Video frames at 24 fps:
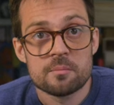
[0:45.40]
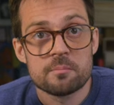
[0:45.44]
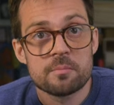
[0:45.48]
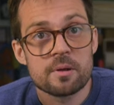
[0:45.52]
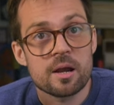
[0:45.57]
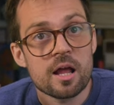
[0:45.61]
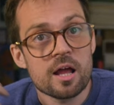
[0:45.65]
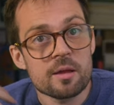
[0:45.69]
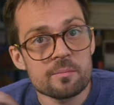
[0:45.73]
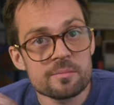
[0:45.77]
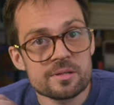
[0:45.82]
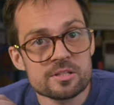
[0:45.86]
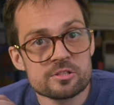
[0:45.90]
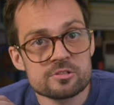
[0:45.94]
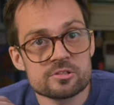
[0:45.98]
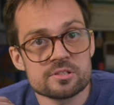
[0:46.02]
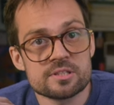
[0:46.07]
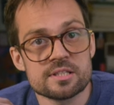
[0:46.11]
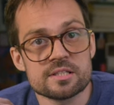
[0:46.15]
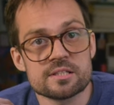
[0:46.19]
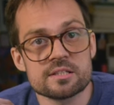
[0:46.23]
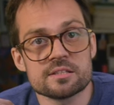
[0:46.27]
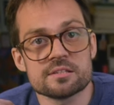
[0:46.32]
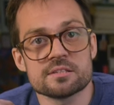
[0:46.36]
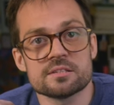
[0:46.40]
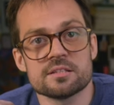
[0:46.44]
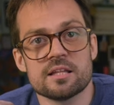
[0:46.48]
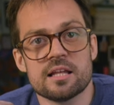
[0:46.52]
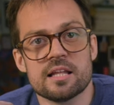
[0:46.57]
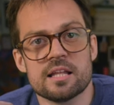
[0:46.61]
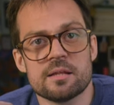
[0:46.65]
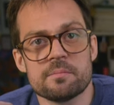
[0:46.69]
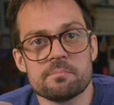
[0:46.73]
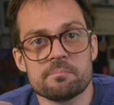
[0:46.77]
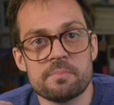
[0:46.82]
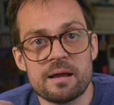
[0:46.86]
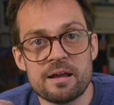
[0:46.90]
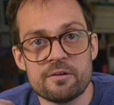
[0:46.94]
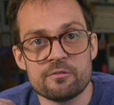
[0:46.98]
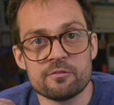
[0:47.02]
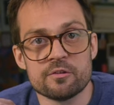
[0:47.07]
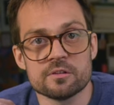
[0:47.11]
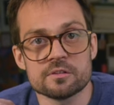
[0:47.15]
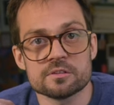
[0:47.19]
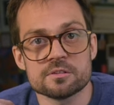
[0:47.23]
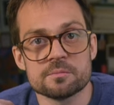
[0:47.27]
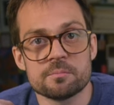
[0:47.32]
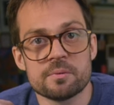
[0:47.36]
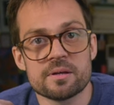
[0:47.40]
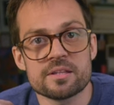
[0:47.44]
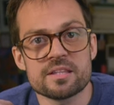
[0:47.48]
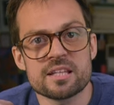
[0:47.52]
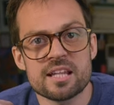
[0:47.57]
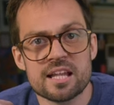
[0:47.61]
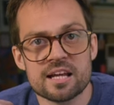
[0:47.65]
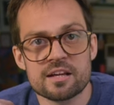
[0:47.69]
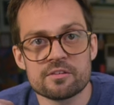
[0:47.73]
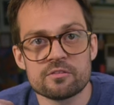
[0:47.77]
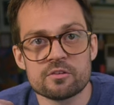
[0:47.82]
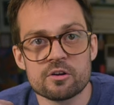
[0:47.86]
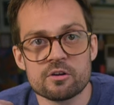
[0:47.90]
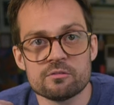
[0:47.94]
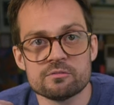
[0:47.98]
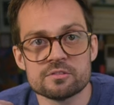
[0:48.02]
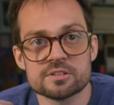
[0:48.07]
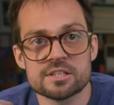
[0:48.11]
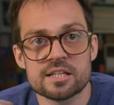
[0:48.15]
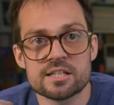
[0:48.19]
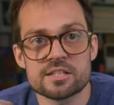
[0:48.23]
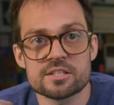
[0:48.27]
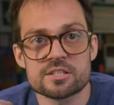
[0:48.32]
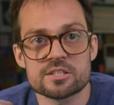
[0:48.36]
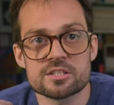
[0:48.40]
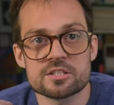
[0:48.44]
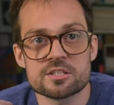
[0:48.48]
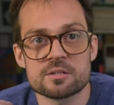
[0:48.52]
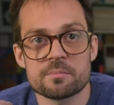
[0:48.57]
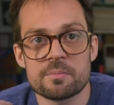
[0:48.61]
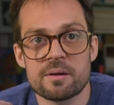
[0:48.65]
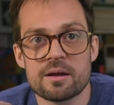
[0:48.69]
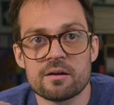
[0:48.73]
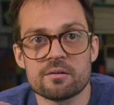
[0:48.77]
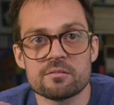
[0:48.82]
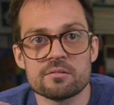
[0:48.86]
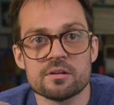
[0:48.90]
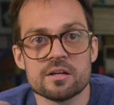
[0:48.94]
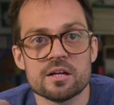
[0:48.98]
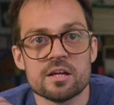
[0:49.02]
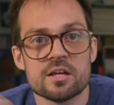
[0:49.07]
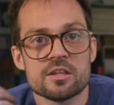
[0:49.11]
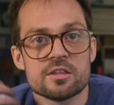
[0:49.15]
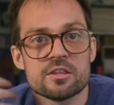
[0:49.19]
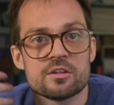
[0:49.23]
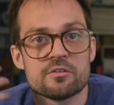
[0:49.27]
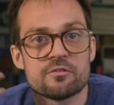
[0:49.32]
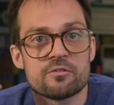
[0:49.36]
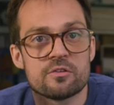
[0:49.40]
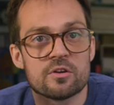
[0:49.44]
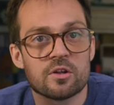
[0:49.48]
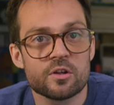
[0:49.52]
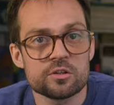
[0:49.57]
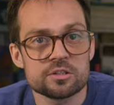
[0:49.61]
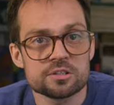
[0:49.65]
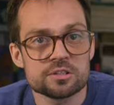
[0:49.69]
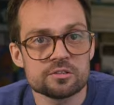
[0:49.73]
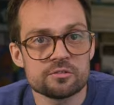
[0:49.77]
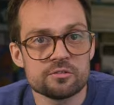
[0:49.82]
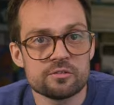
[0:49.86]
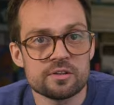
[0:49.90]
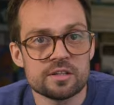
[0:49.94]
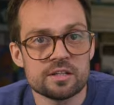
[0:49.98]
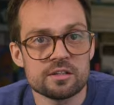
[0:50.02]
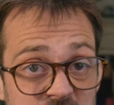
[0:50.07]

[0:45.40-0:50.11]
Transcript: But I'm interested and slightly baffled by the lack of conversations about the philosophy